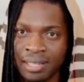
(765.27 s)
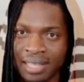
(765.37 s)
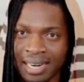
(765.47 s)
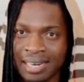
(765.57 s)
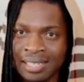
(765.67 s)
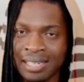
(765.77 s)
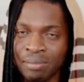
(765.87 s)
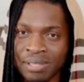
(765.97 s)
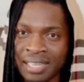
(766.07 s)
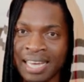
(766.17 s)
The reason
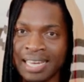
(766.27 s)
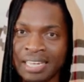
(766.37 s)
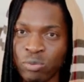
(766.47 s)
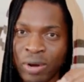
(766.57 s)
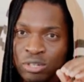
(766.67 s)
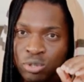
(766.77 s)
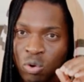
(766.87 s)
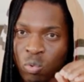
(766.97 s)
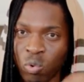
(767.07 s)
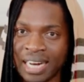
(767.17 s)
I'm saying he went to
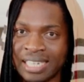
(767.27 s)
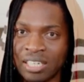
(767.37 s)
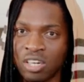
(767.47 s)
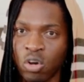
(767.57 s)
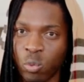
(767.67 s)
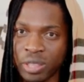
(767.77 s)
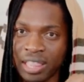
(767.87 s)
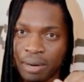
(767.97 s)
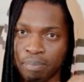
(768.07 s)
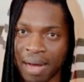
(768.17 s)
the wedding
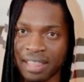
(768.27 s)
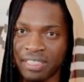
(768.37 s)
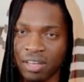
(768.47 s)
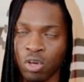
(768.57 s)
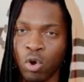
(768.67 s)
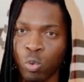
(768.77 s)
without bathing,